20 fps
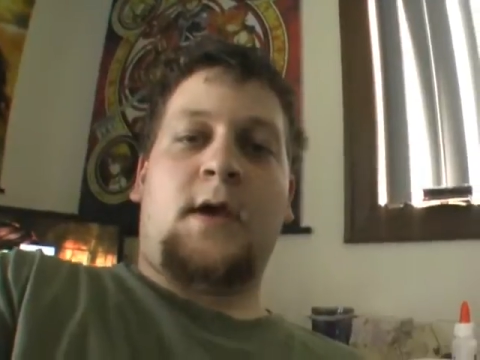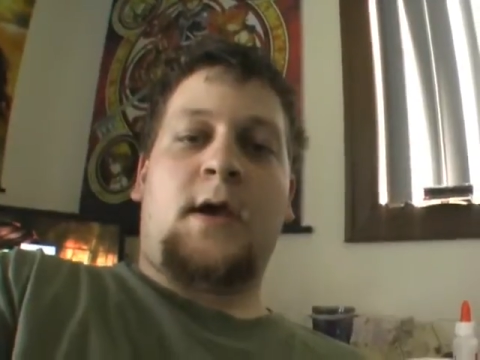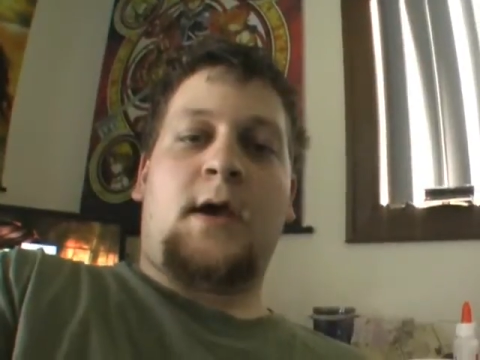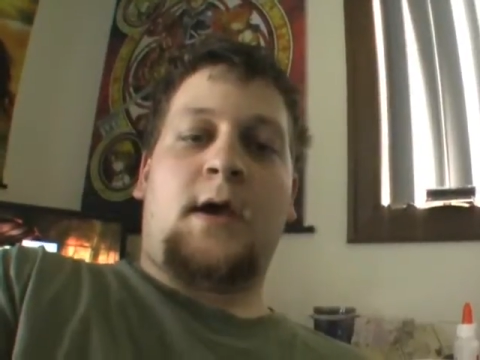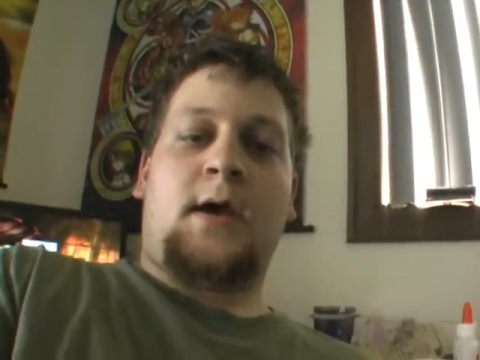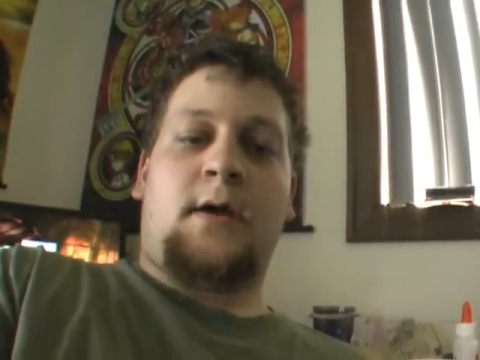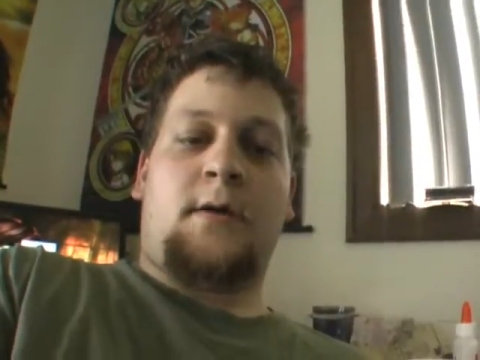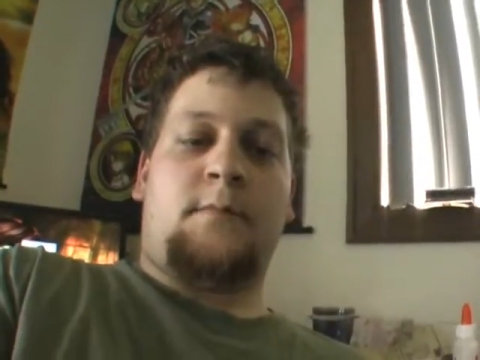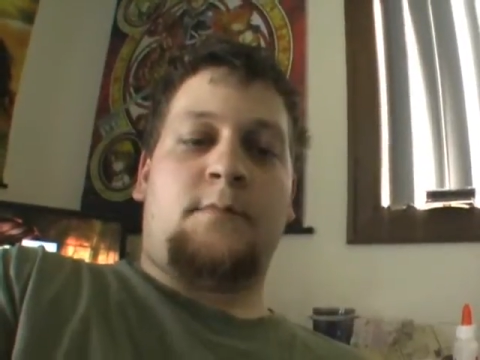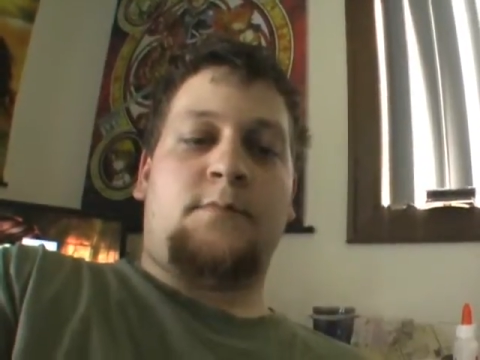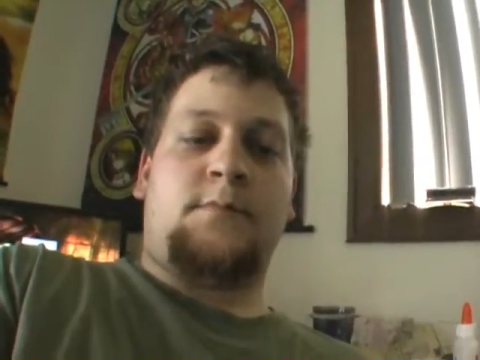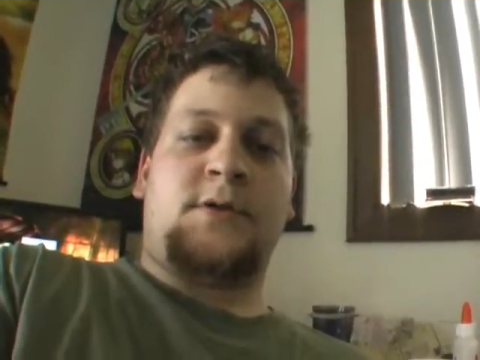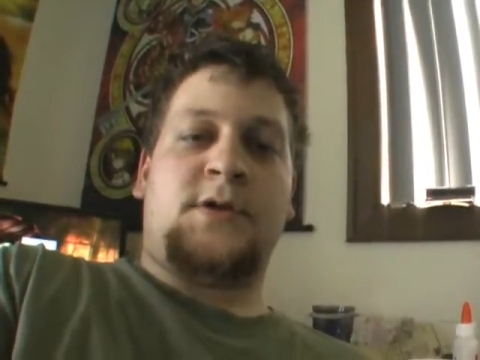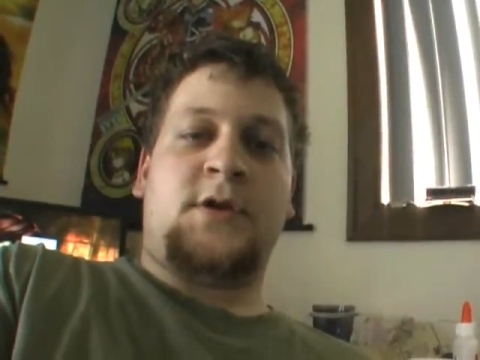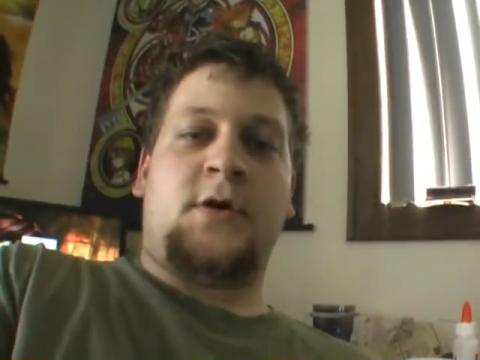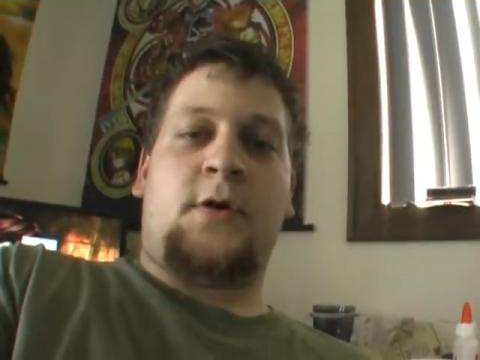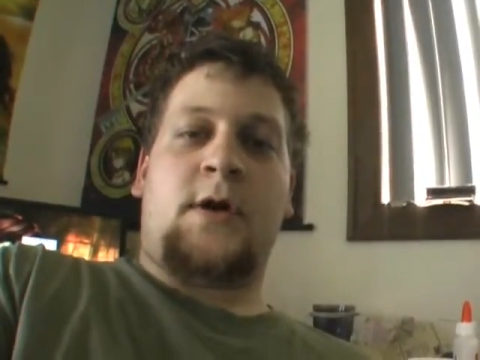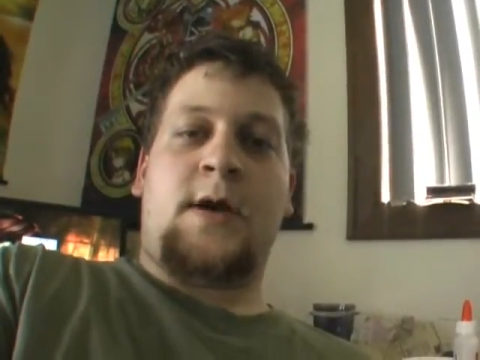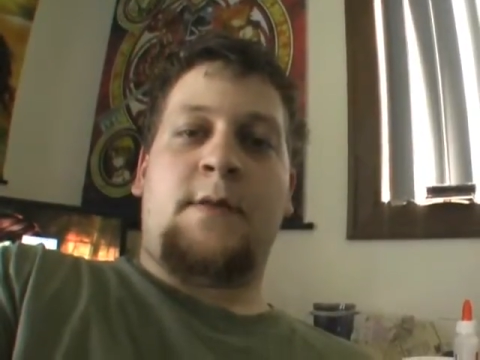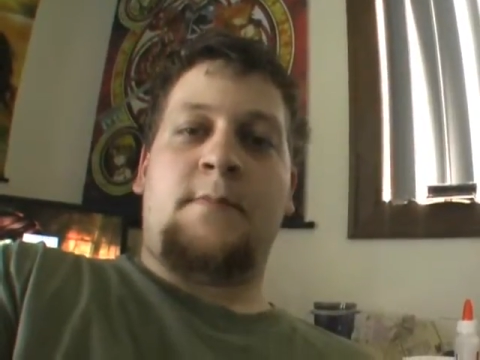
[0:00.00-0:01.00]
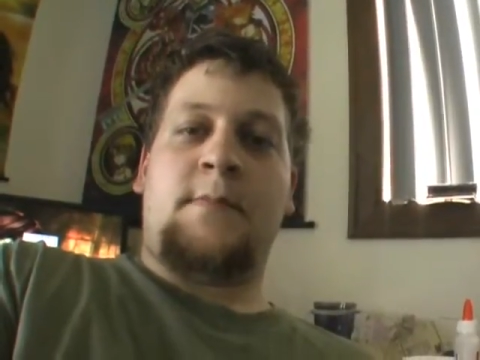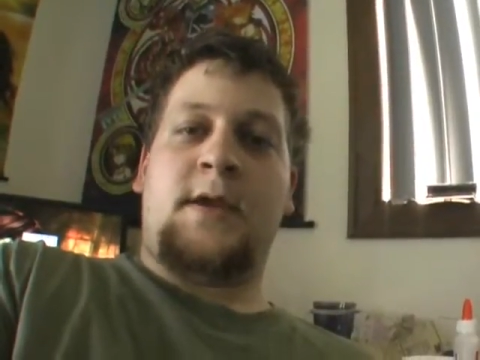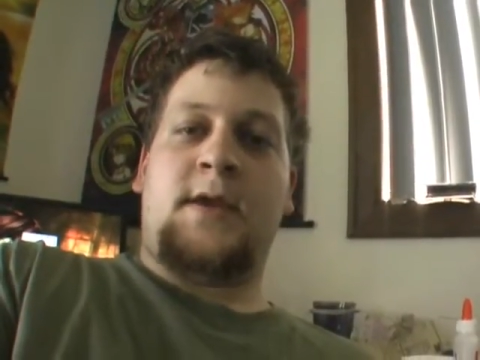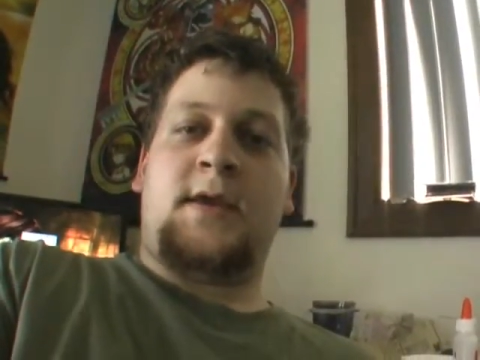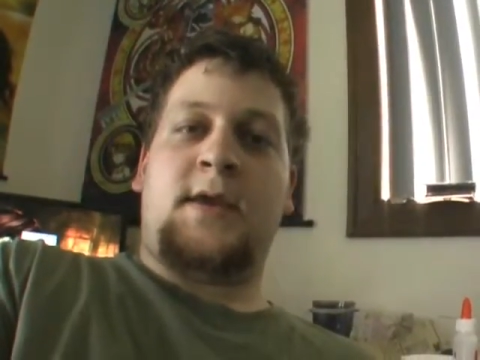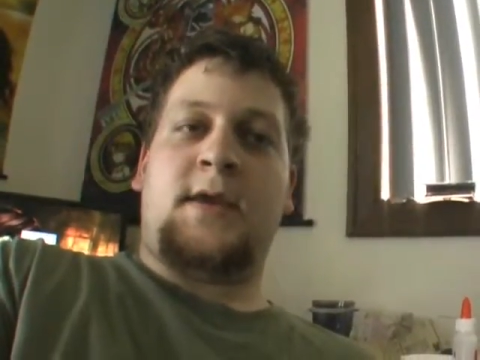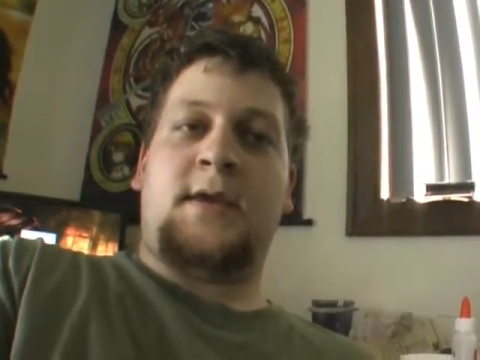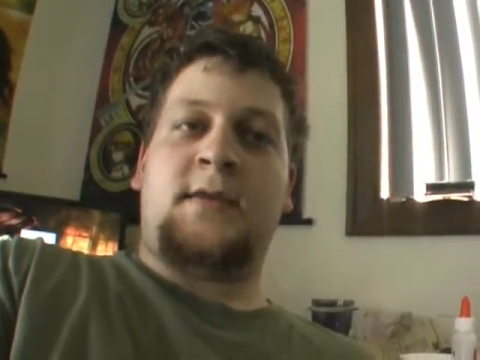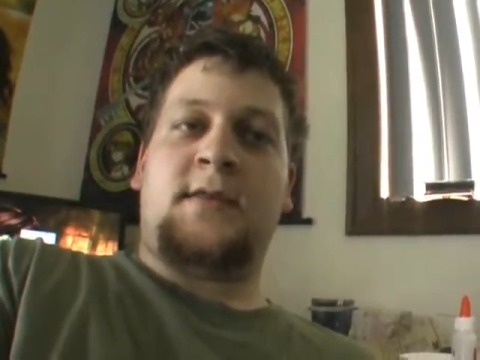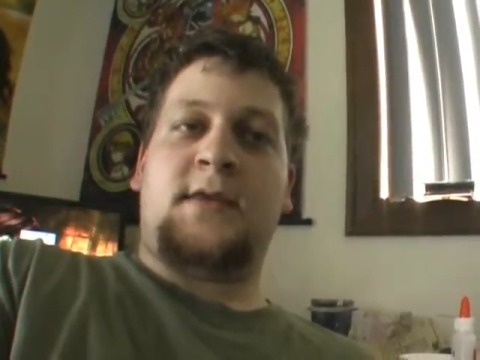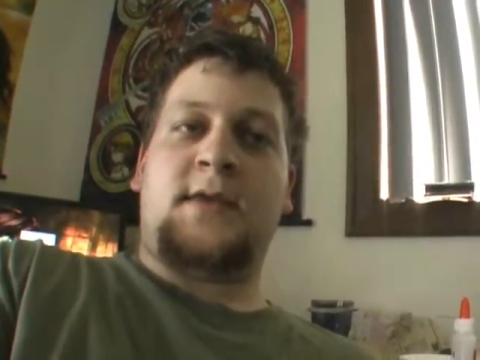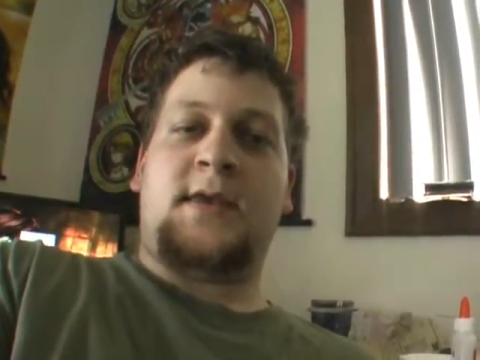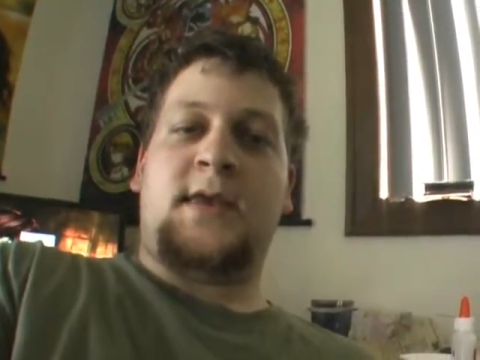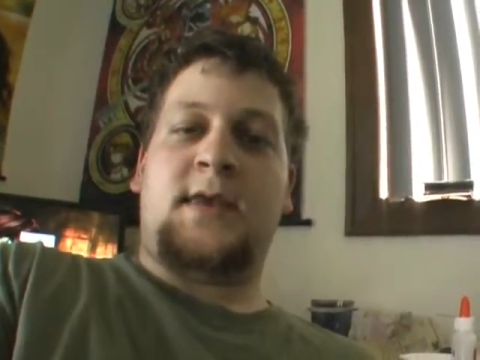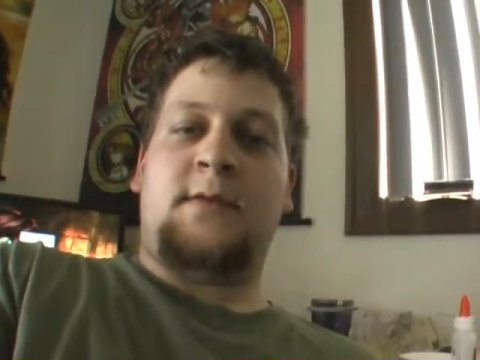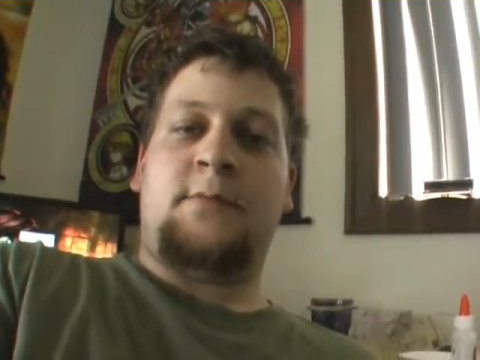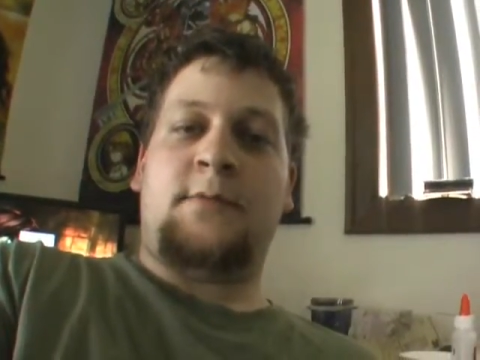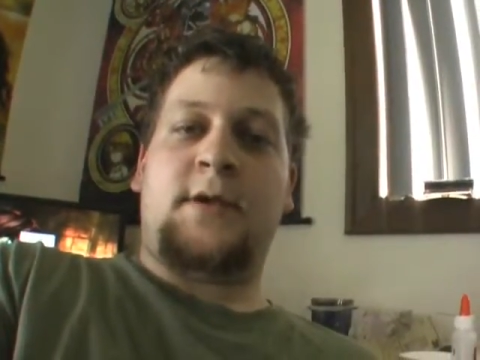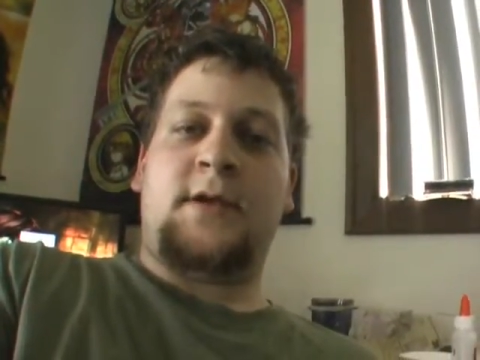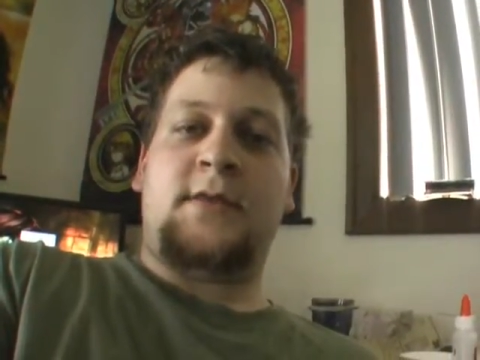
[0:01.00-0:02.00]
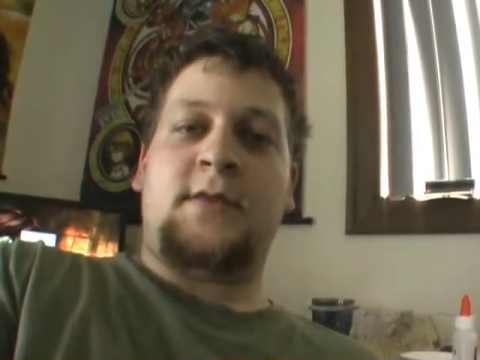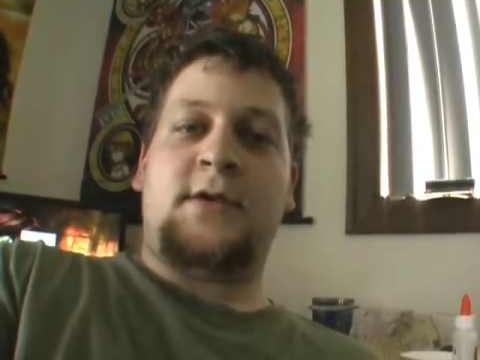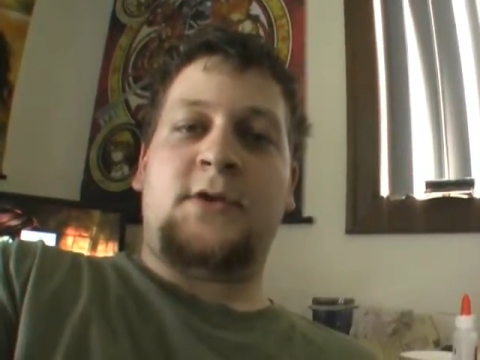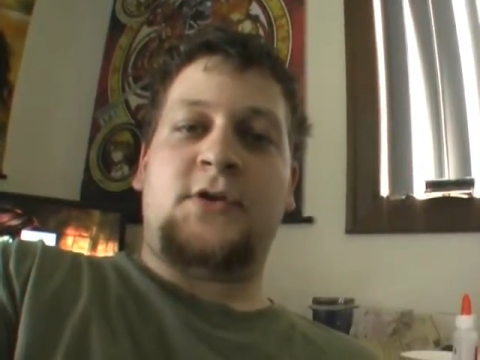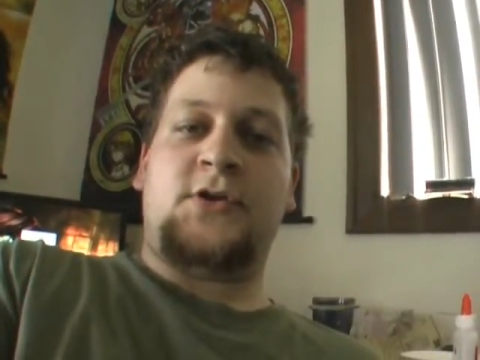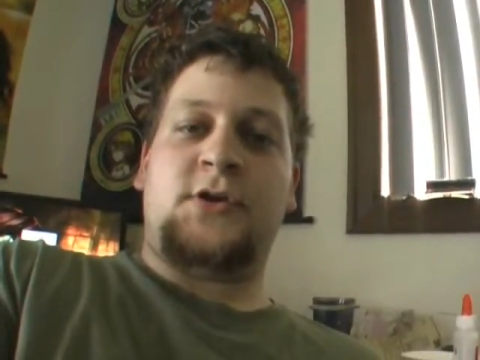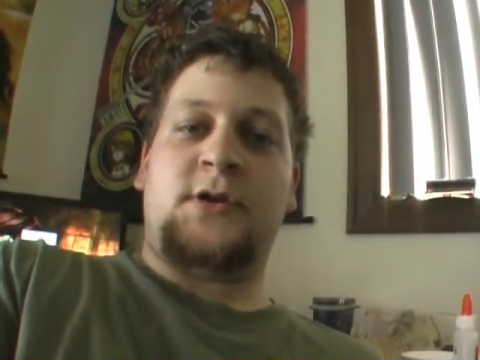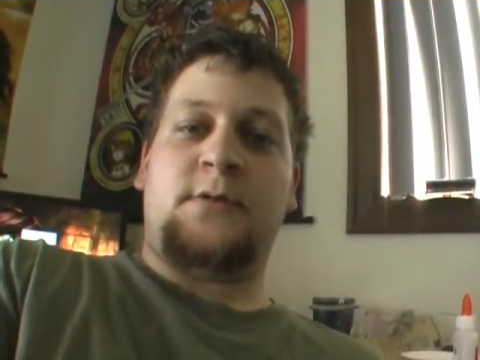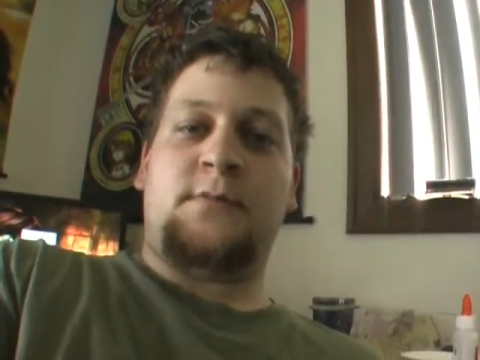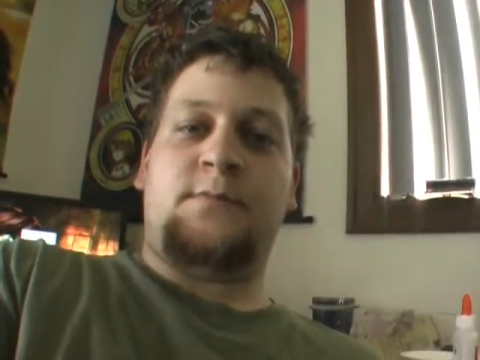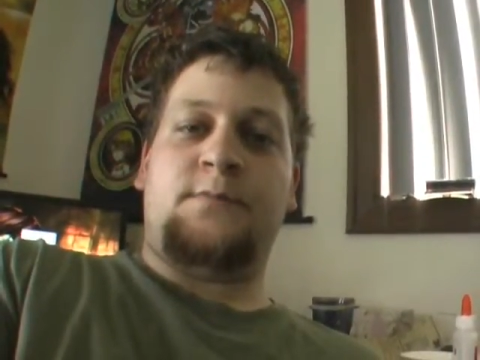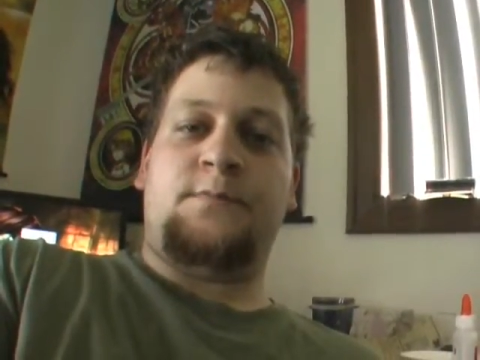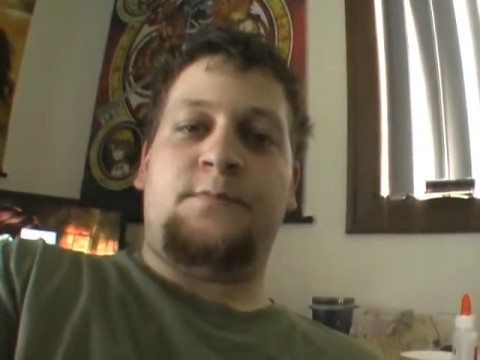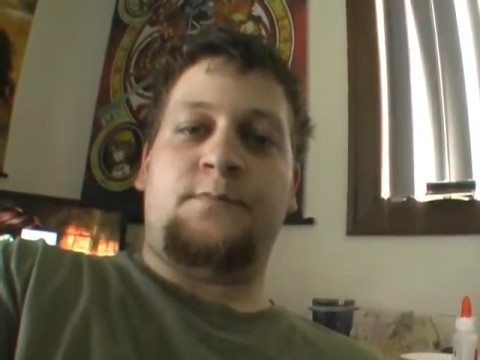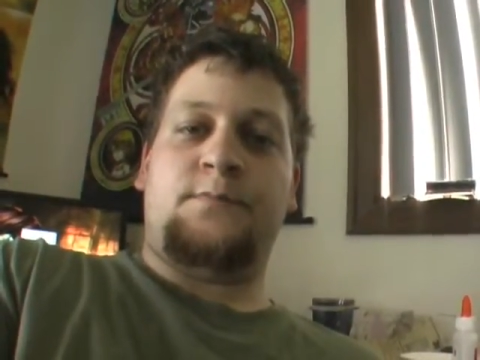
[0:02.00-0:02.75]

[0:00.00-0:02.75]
Um, so I'm making the Keyblade that she